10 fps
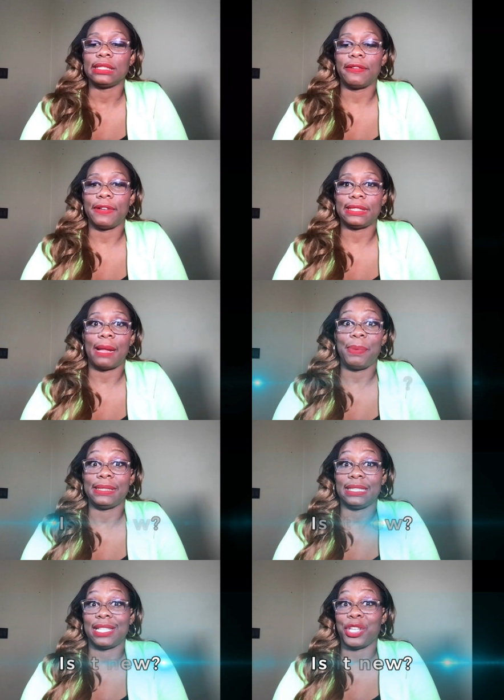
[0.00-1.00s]
So, for example,
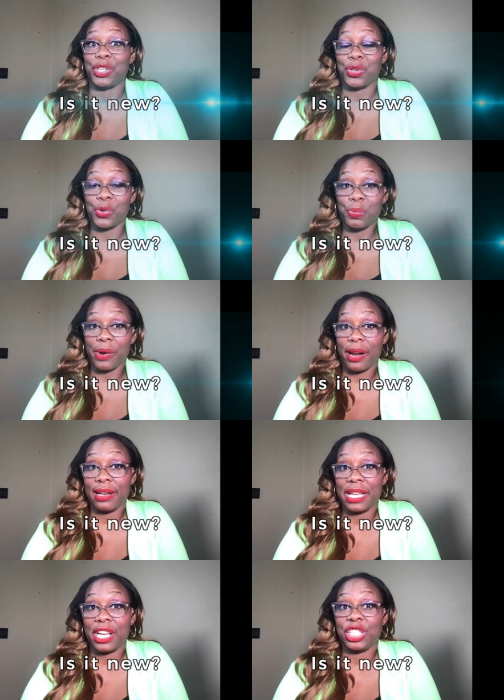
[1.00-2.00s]
is it a new product
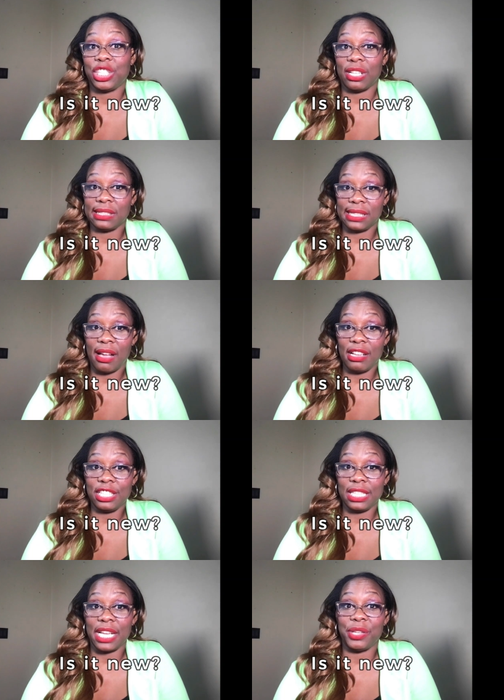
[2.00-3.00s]
that you're just
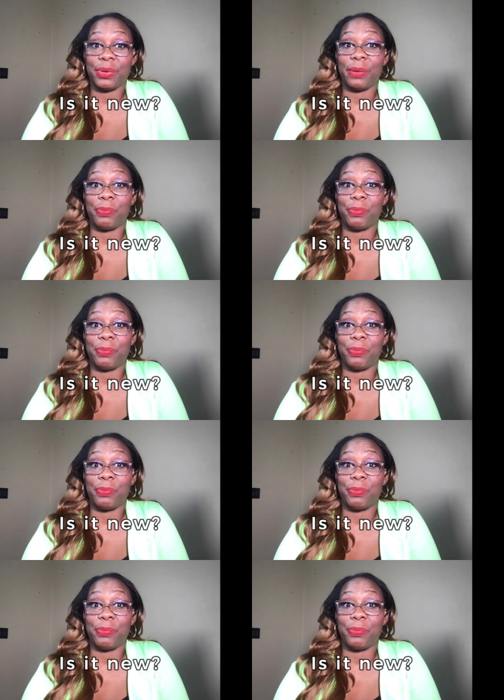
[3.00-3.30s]
launching and you were uh,